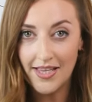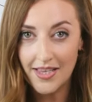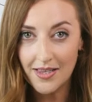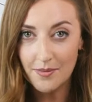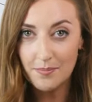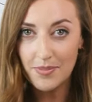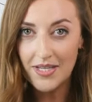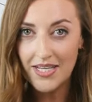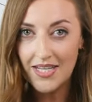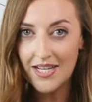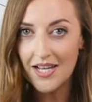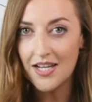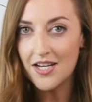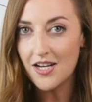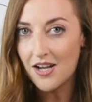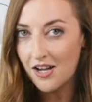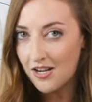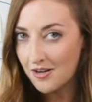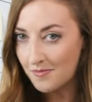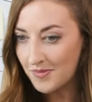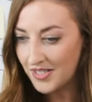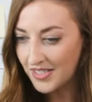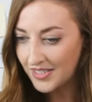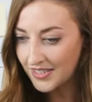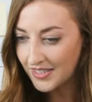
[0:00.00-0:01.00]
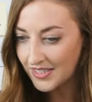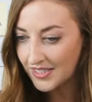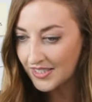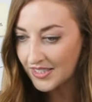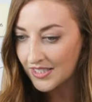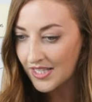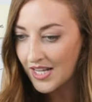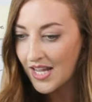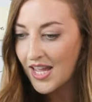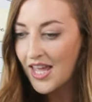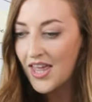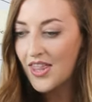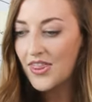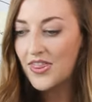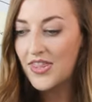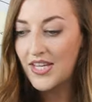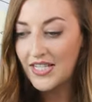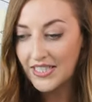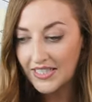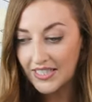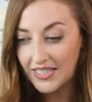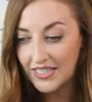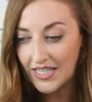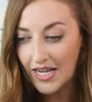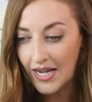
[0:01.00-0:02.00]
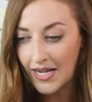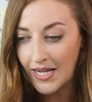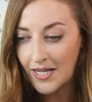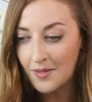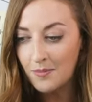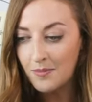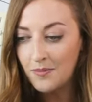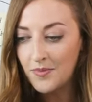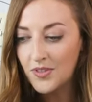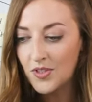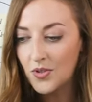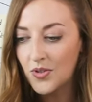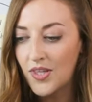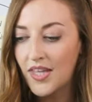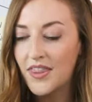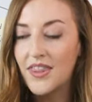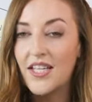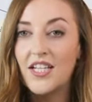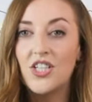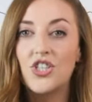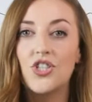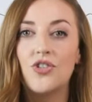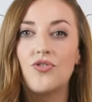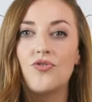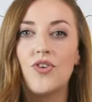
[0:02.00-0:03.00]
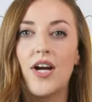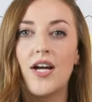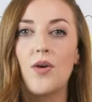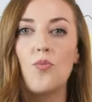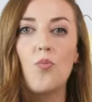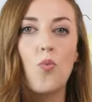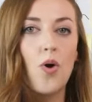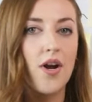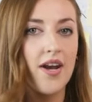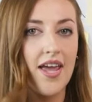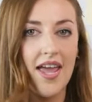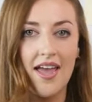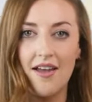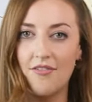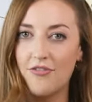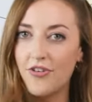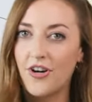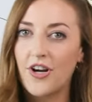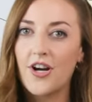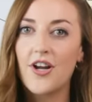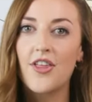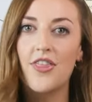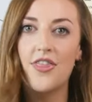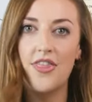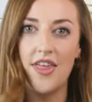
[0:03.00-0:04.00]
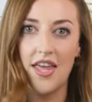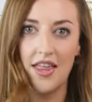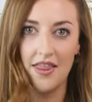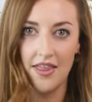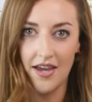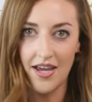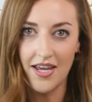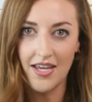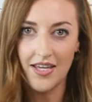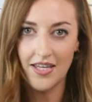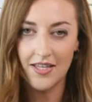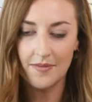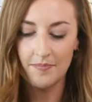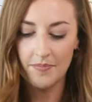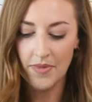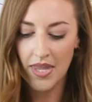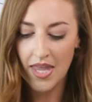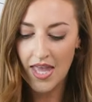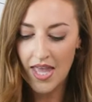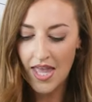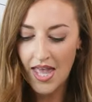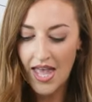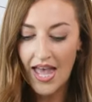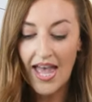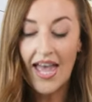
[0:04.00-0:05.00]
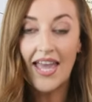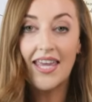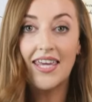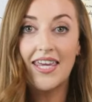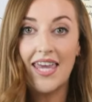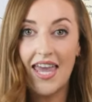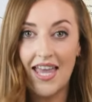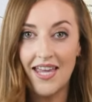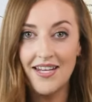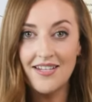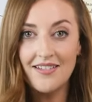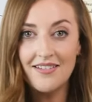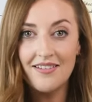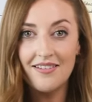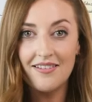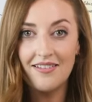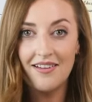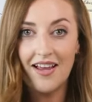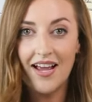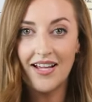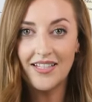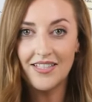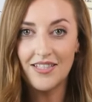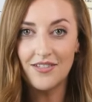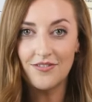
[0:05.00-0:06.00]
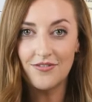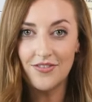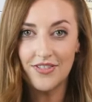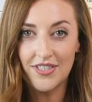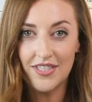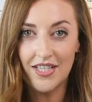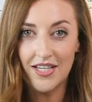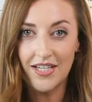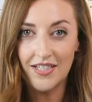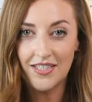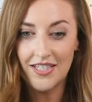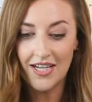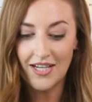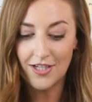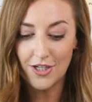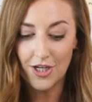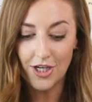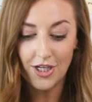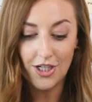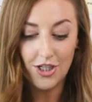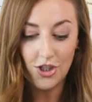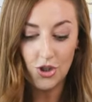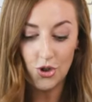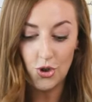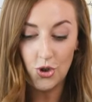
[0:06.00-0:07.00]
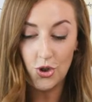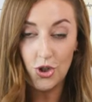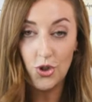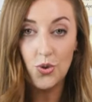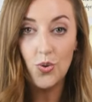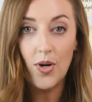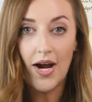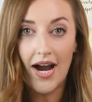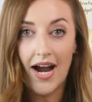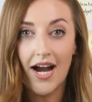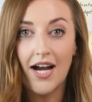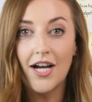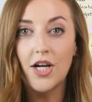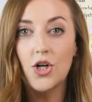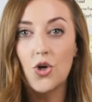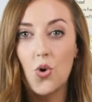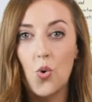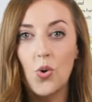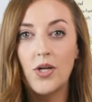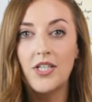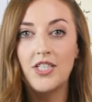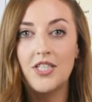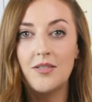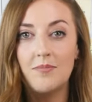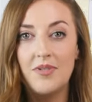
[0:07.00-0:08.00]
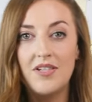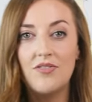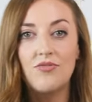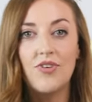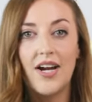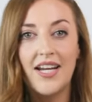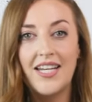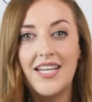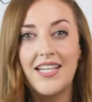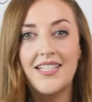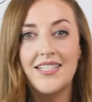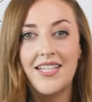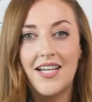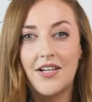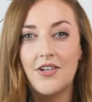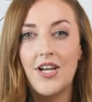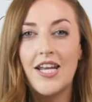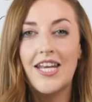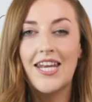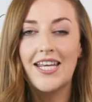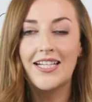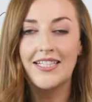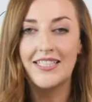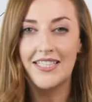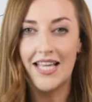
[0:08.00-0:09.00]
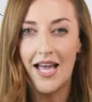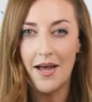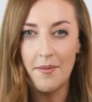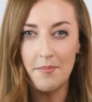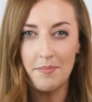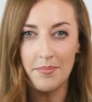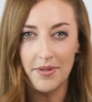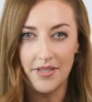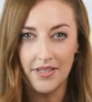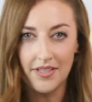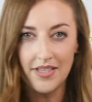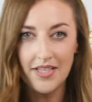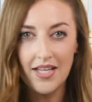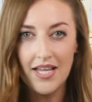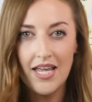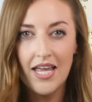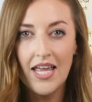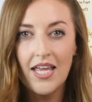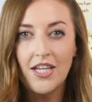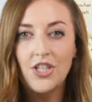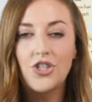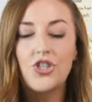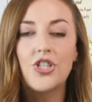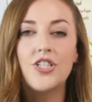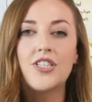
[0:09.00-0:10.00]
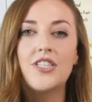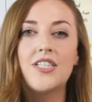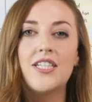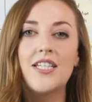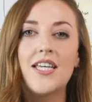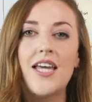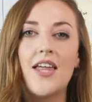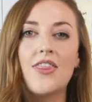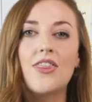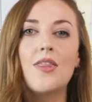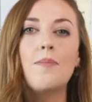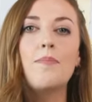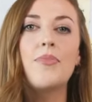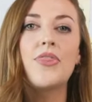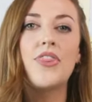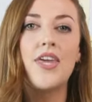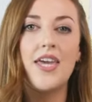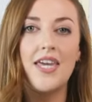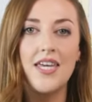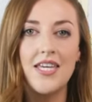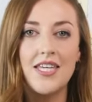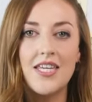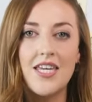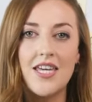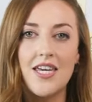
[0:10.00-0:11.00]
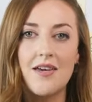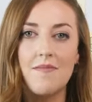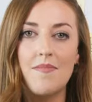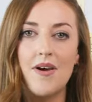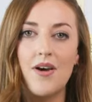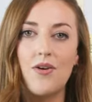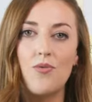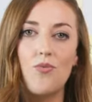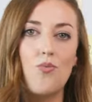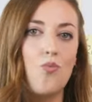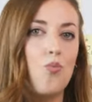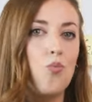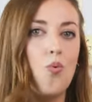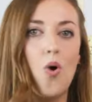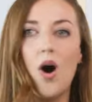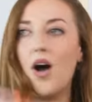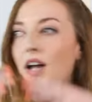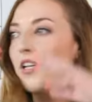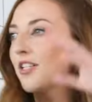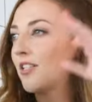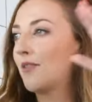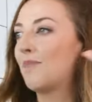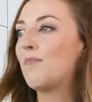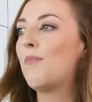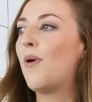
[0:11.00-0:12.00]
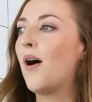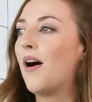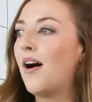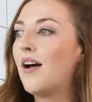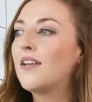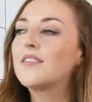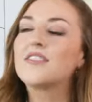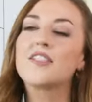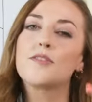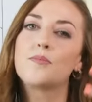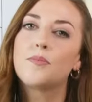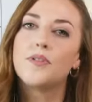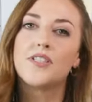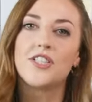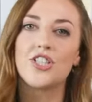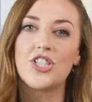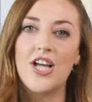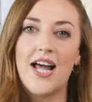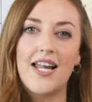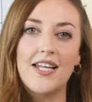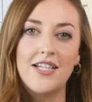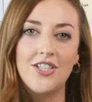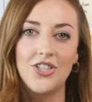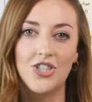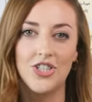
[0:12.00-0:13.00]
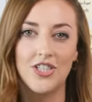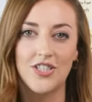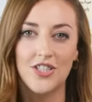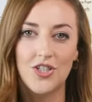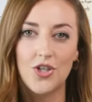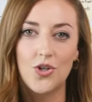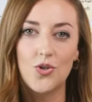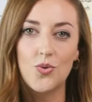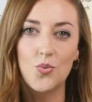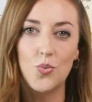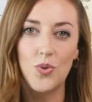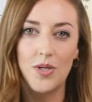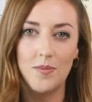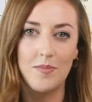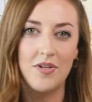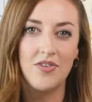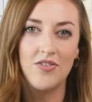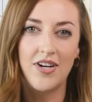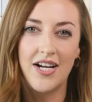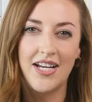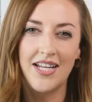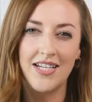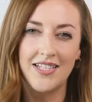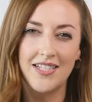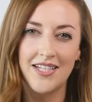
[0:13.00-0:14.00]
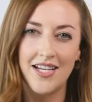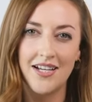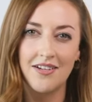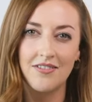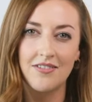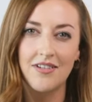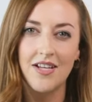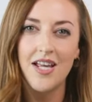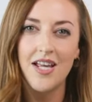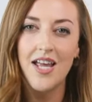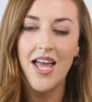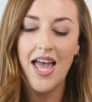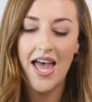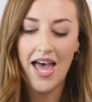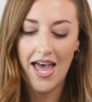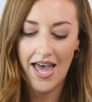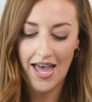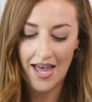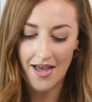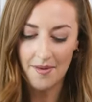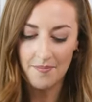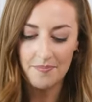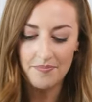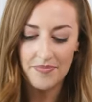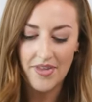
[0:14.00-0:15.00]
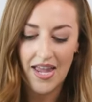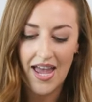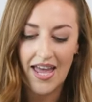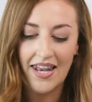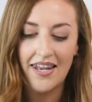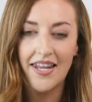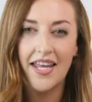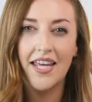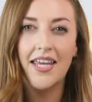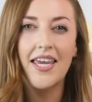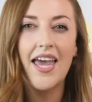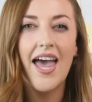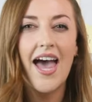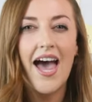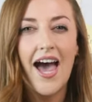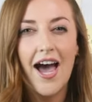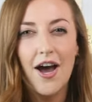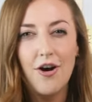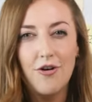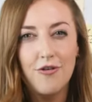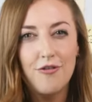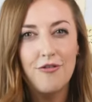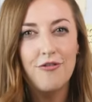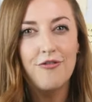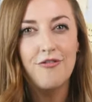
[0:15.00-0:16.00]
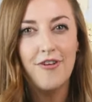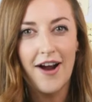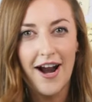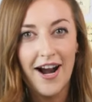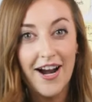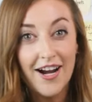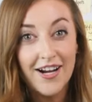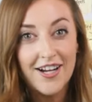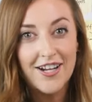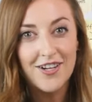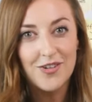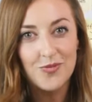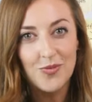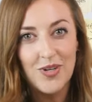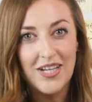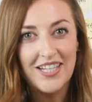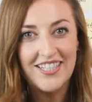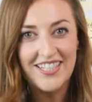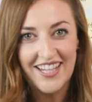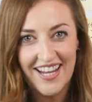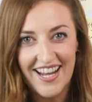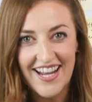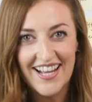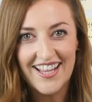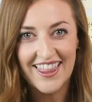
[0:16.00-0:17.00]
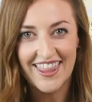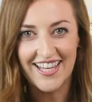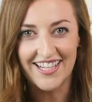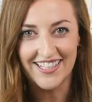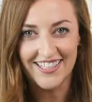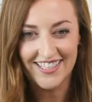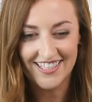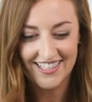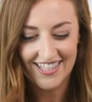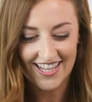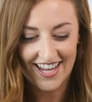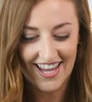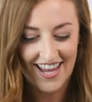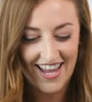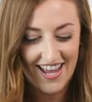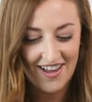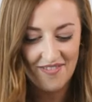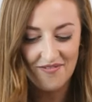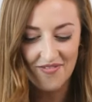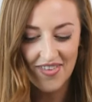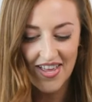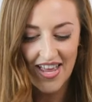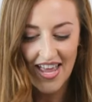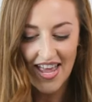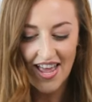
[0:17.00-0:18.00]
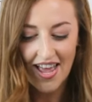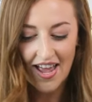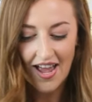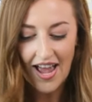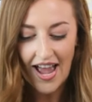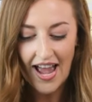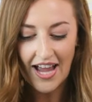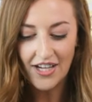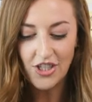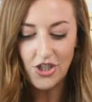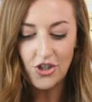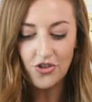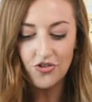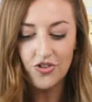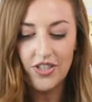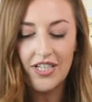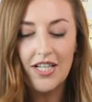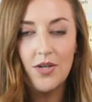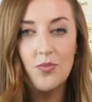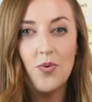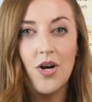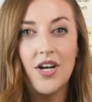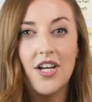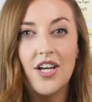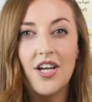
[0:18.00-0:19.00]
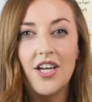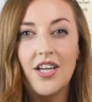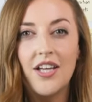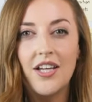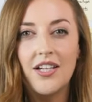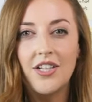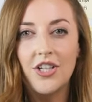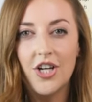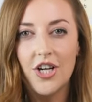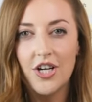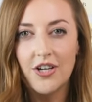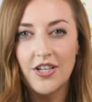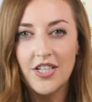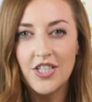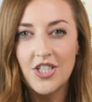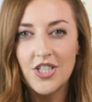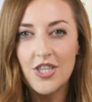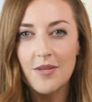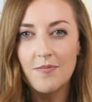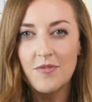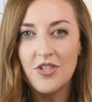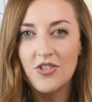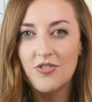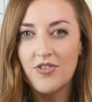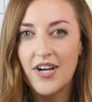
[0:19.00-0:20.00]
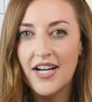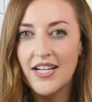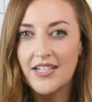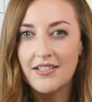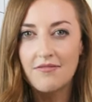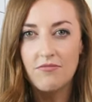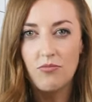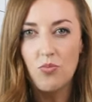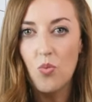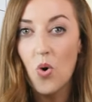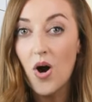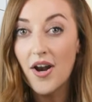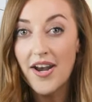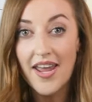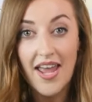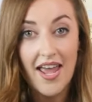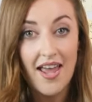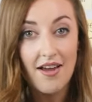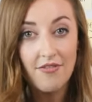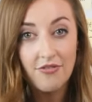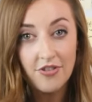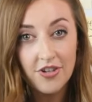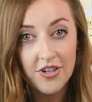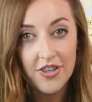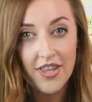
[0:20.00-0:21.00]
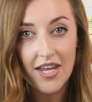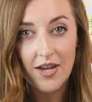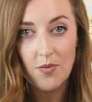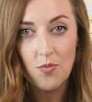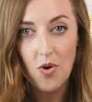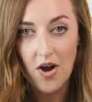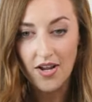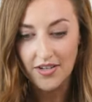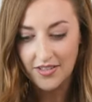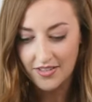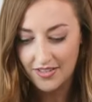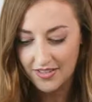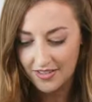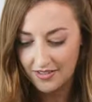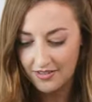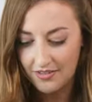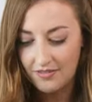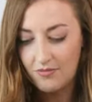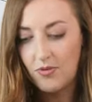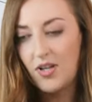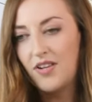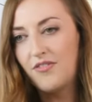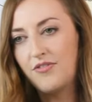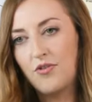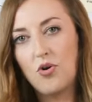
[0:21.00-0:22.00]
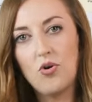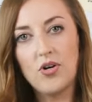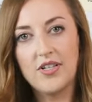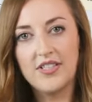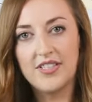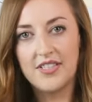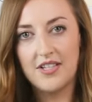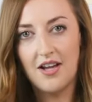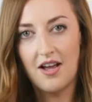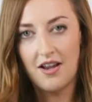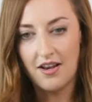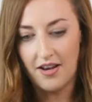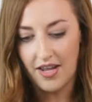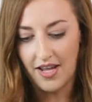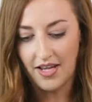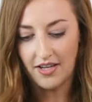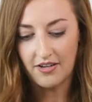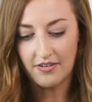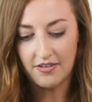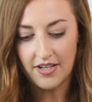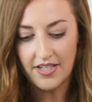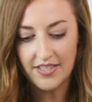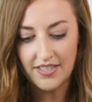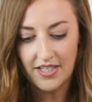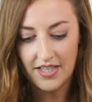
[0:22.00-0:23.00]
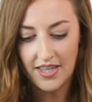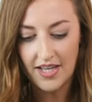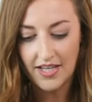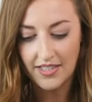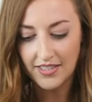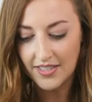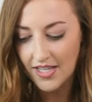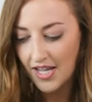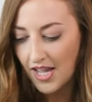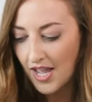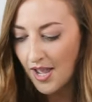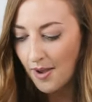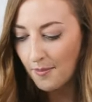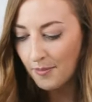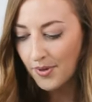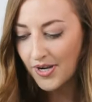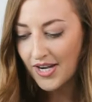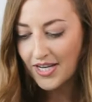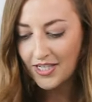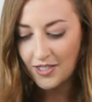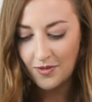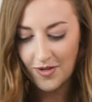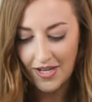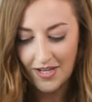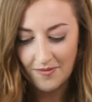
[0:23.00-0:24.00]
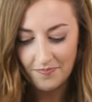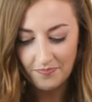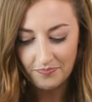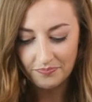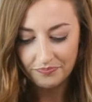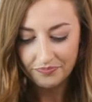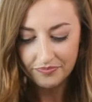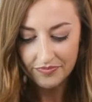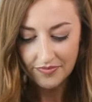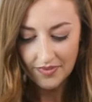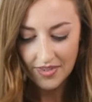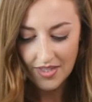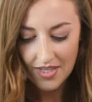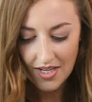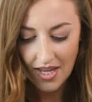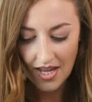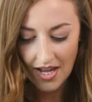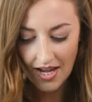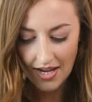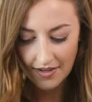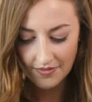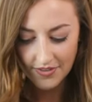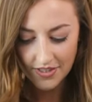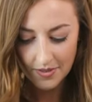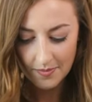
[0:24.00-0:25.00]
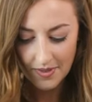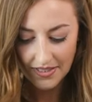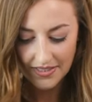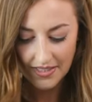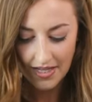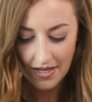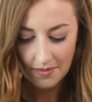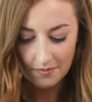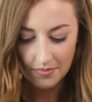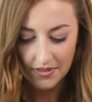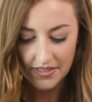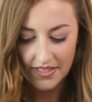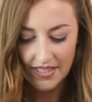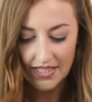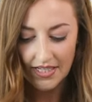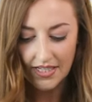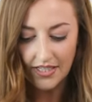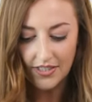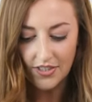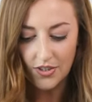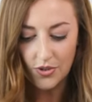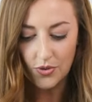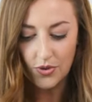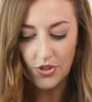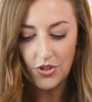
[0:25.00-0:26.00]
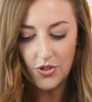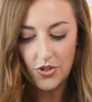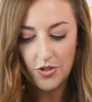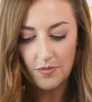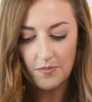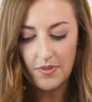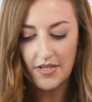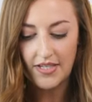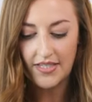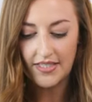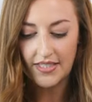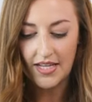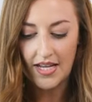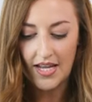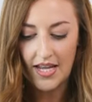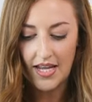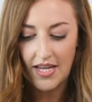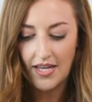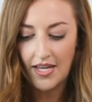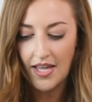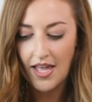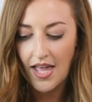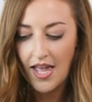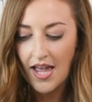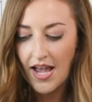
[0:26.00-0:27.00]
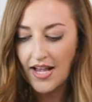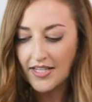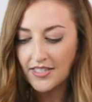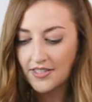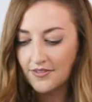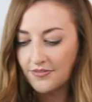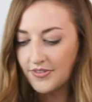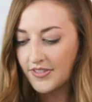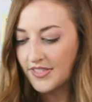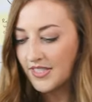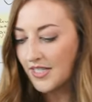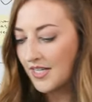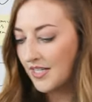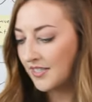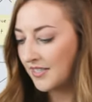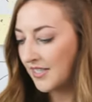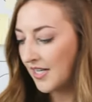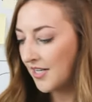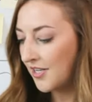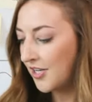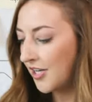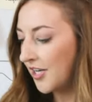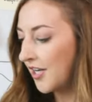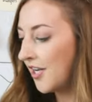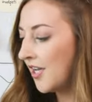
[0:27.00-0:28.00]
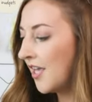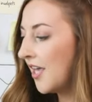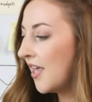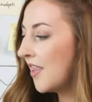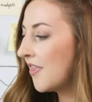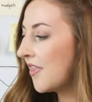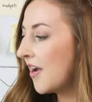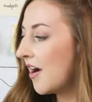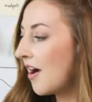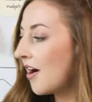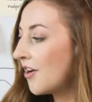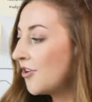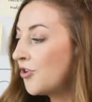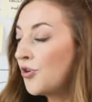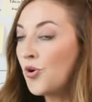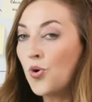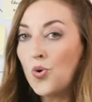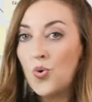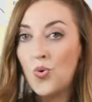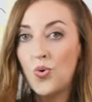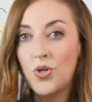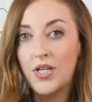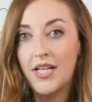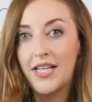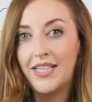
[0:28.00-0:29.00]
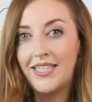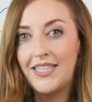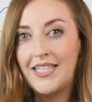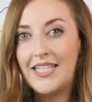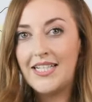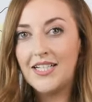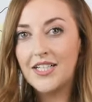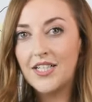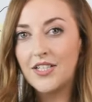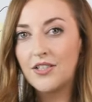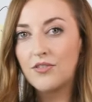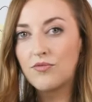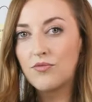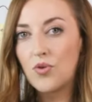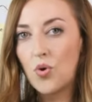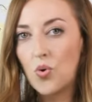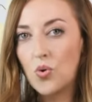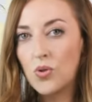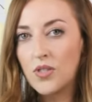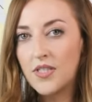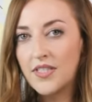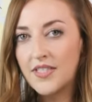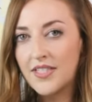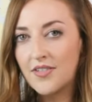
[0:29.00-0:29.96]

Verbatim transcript: be anonymous this time so that they should write whatever they like. Again, as the facilitator, you are going to be writing down an example just to get them thinking about what possible challenges could we be writing down. And like, how far can we take this? And you really want to encourage them to write whatever they want. Well, of course not like crazy things. But anyway, I have some examples here. So you could be saying, as a facilitator, there are no clear roles and